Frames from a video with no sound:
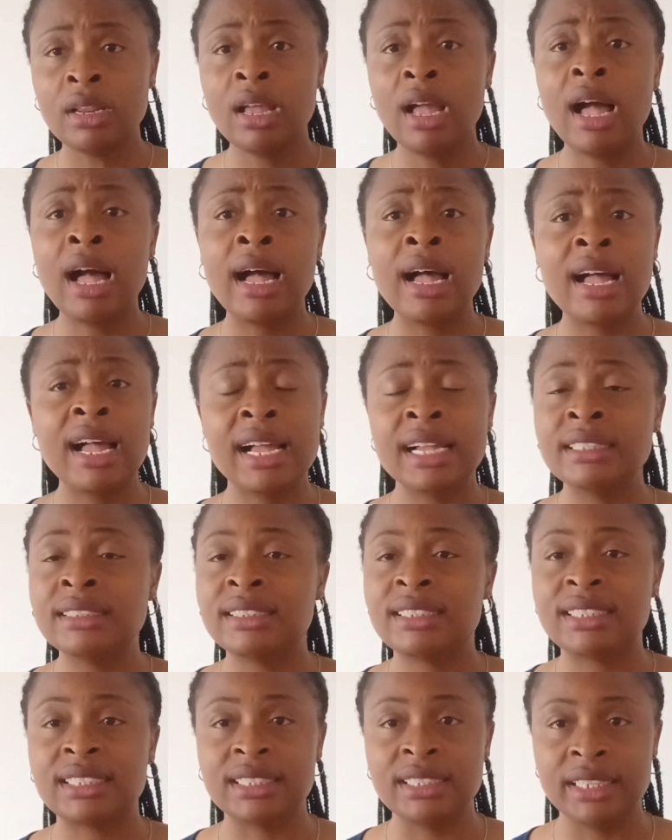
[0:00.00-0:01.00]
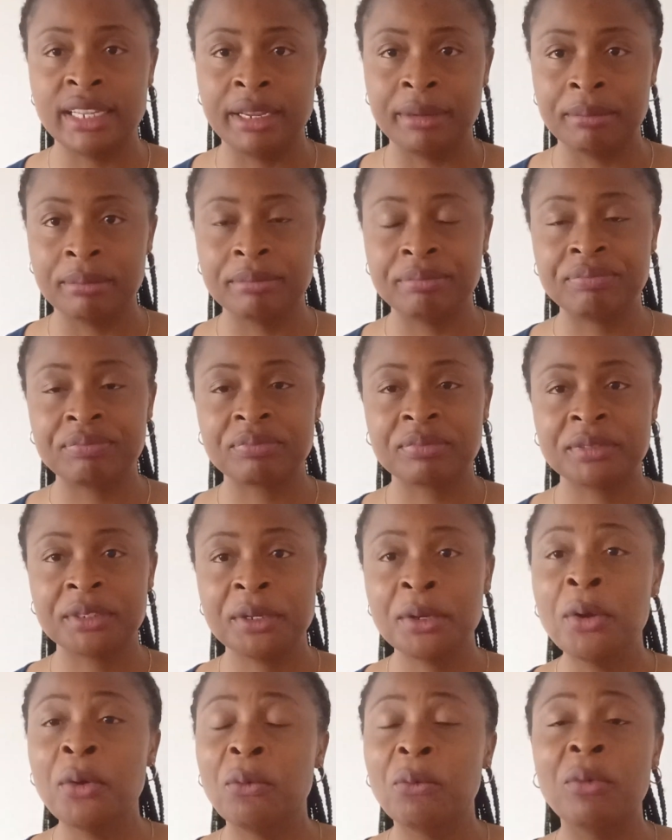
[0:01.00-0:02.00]
aunt's name.
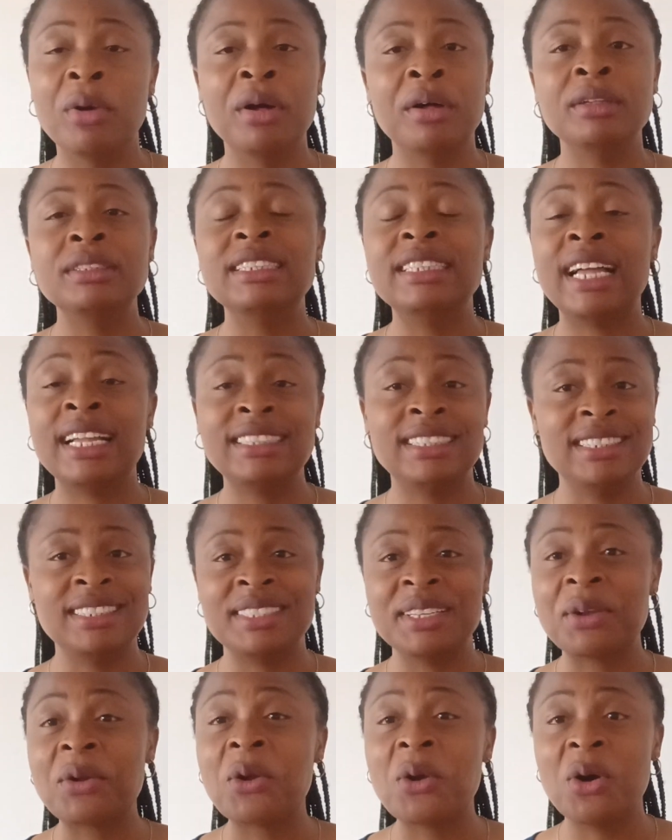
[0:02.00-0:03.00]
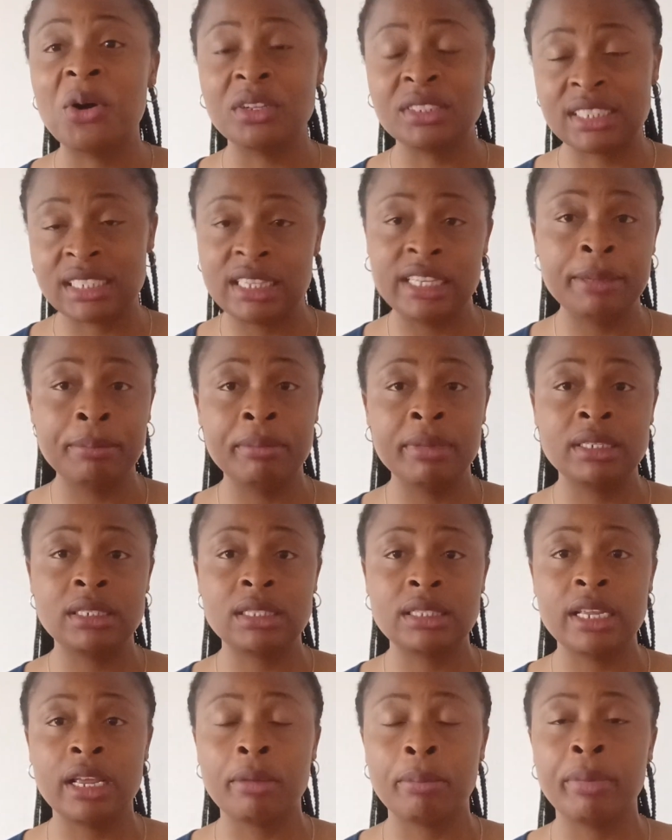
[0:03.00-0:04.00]
Well, that is a costly
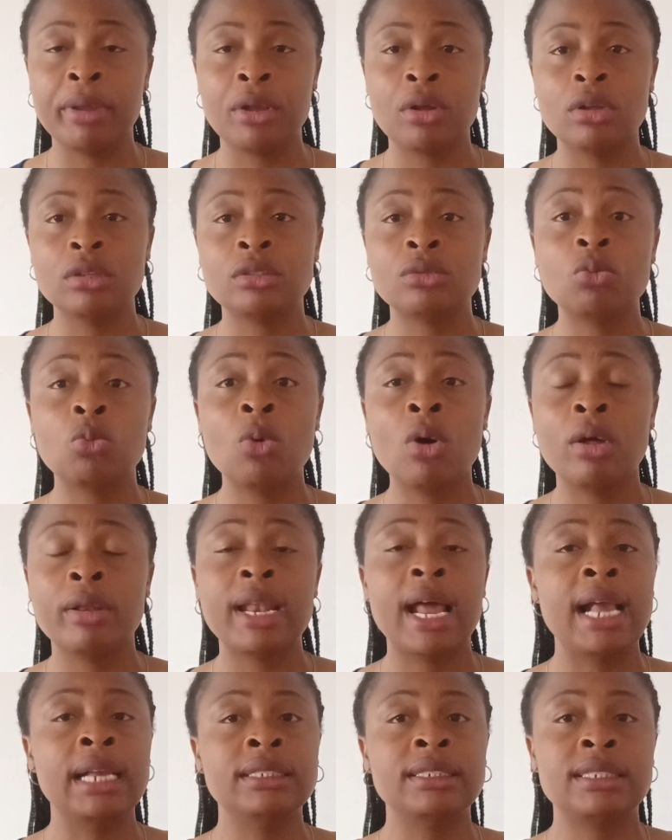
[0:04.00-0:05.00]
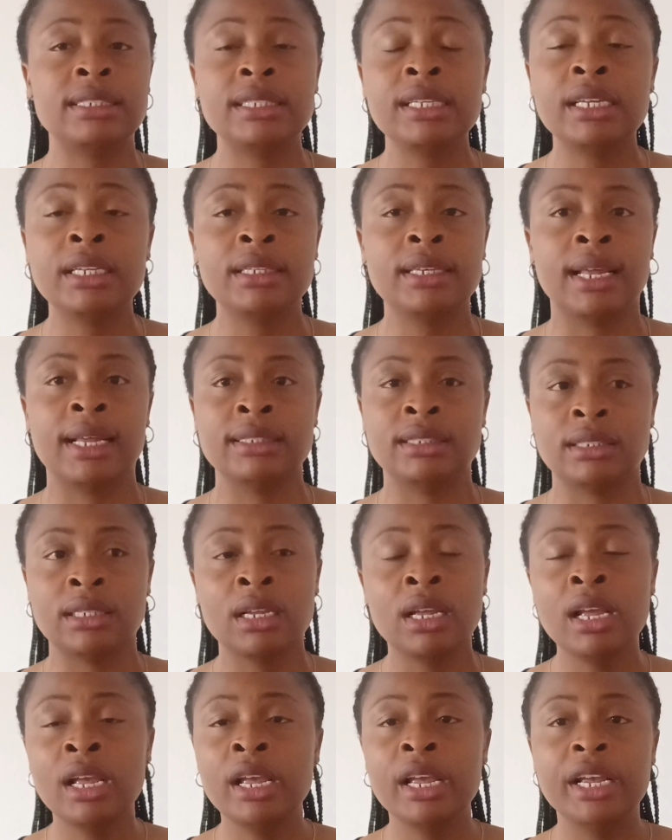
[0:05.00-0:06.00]
mistake, because one, I see that
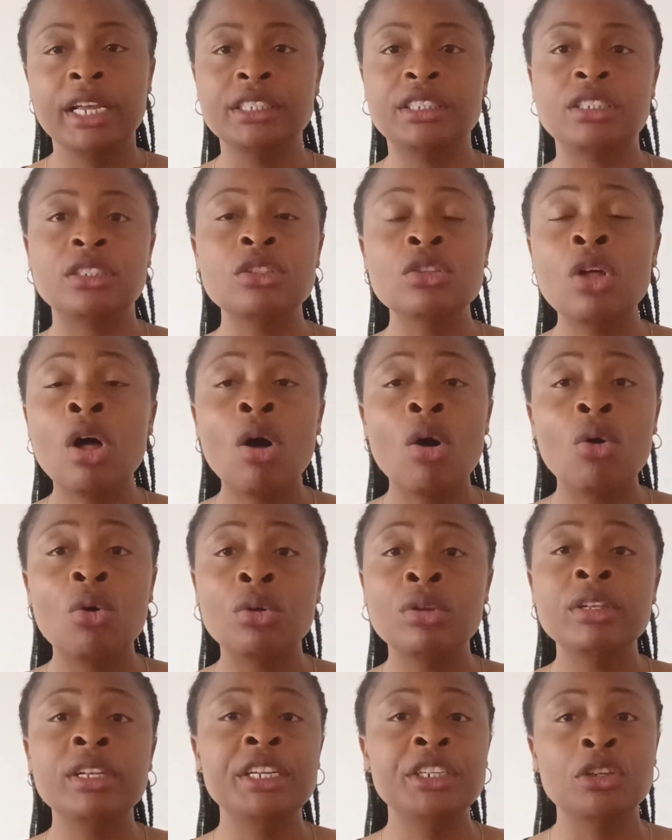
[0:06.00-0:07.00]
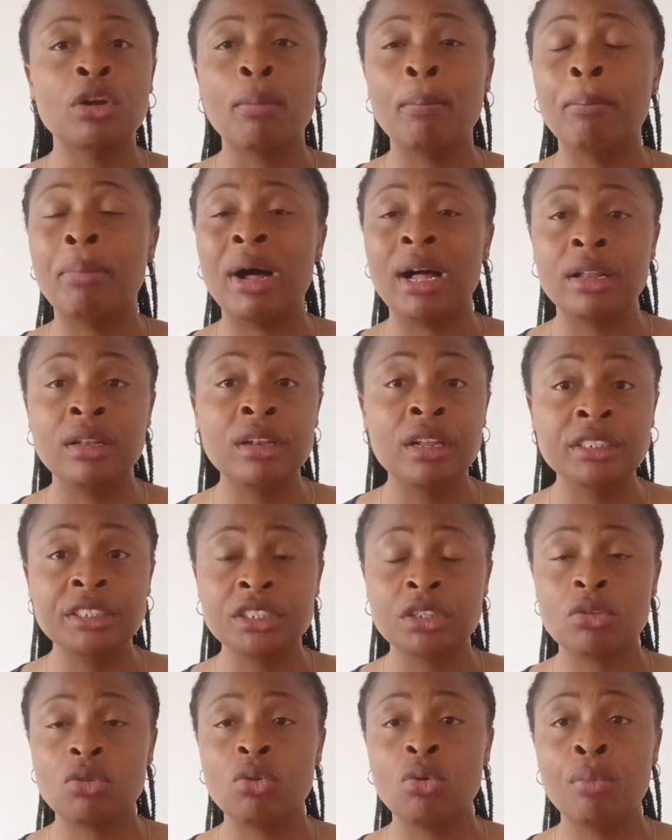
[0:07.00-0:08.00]
it's not only your
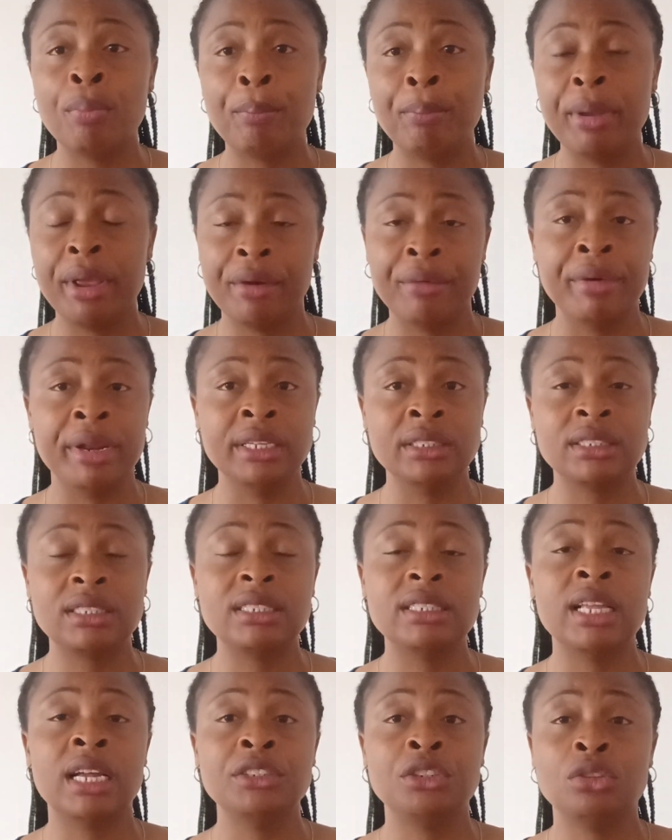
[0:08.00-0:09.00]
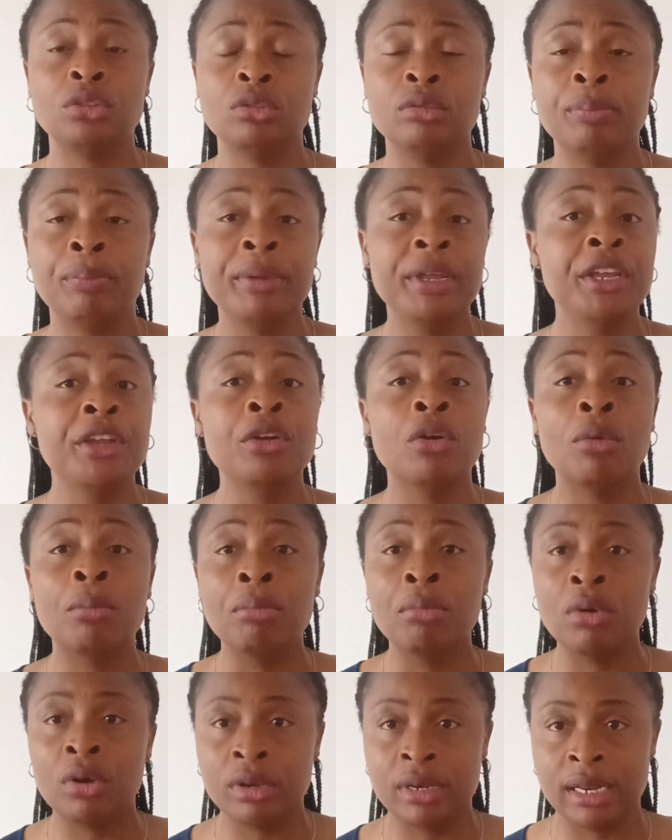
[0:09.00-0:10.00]
biological parents that should be your
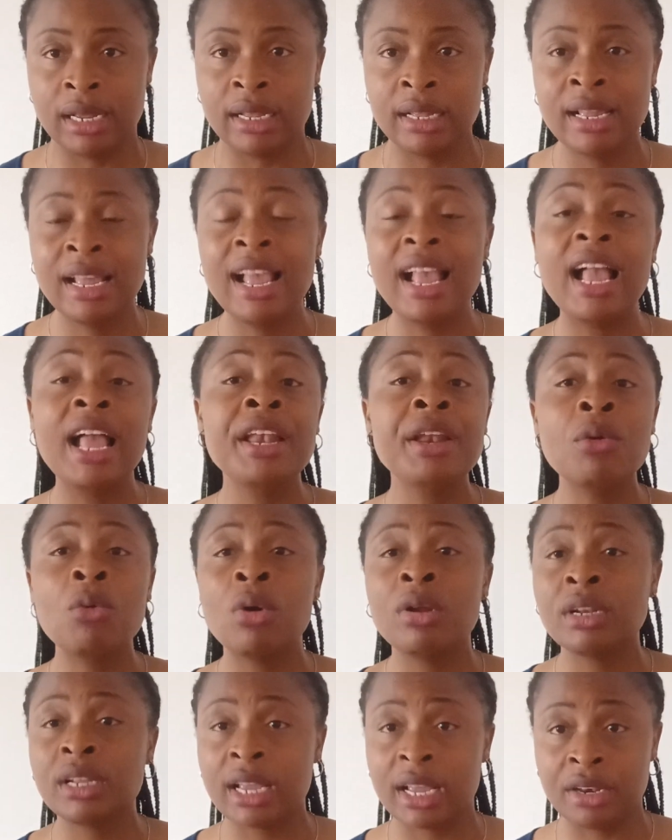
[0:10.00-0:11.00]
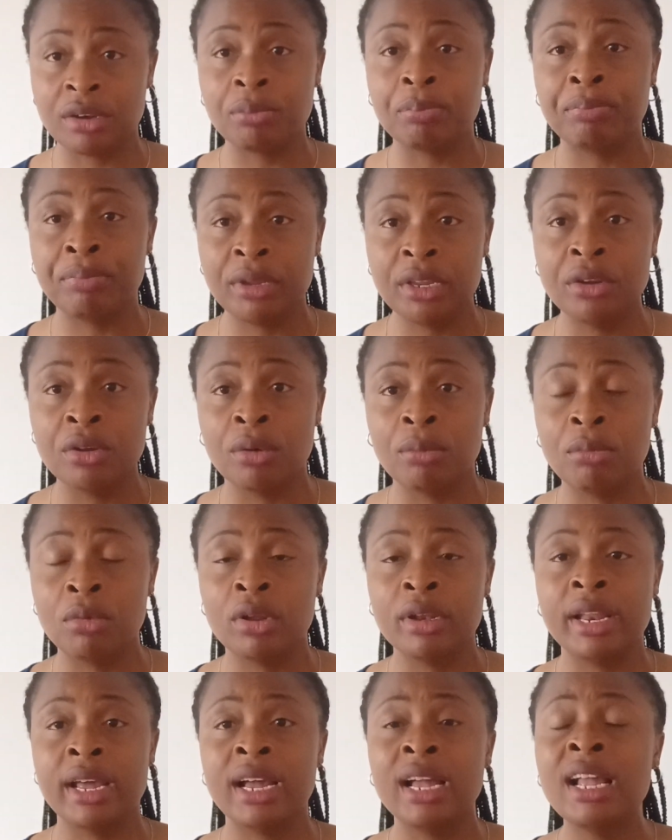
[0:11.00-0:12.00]
mother. Anyone can be your
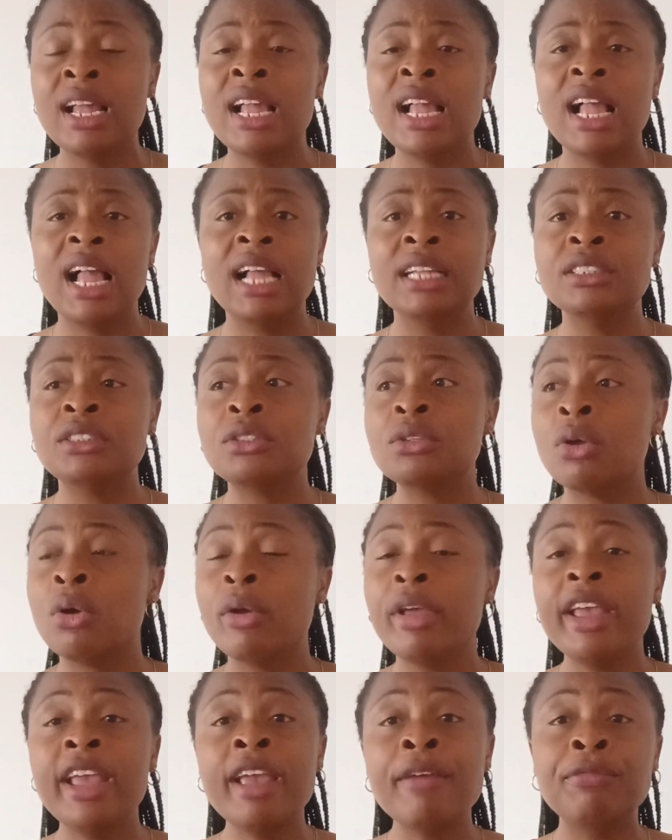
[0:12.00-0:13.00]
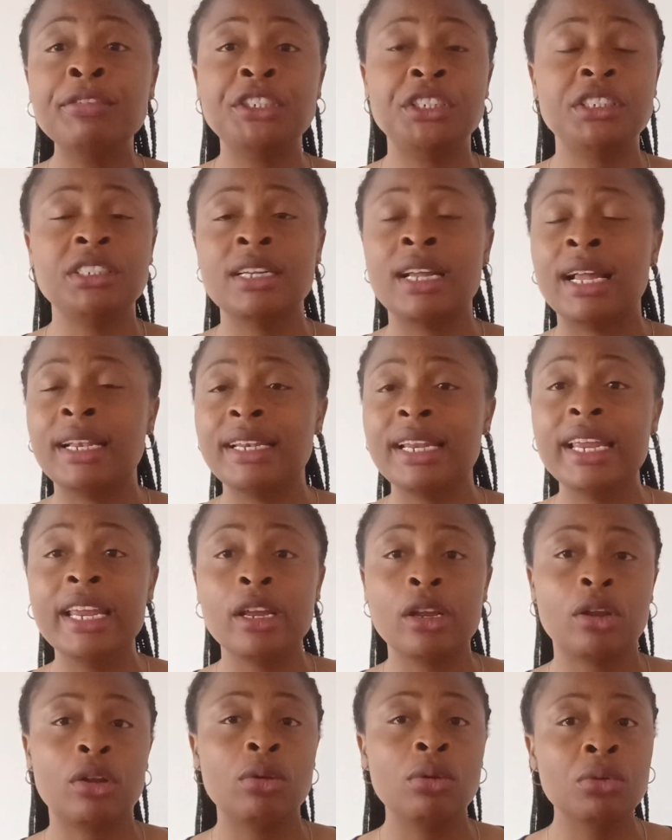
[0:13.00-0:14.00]
mother. And so if she had
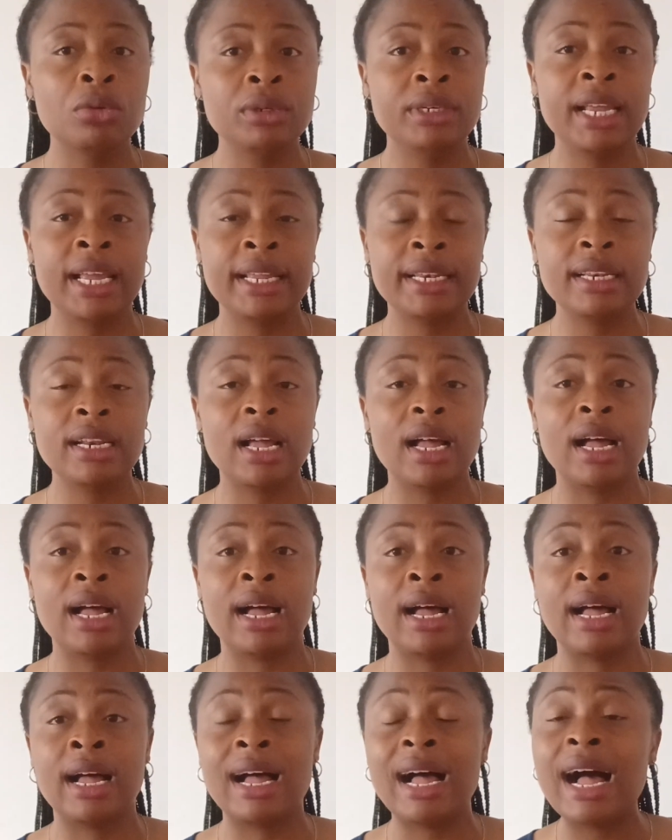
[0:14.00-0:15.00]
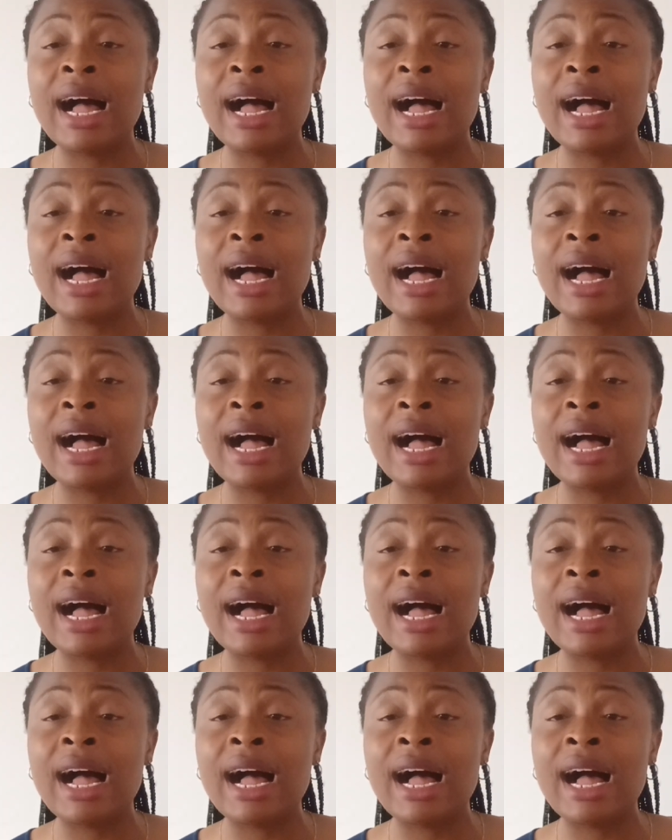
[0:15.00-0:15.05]
included her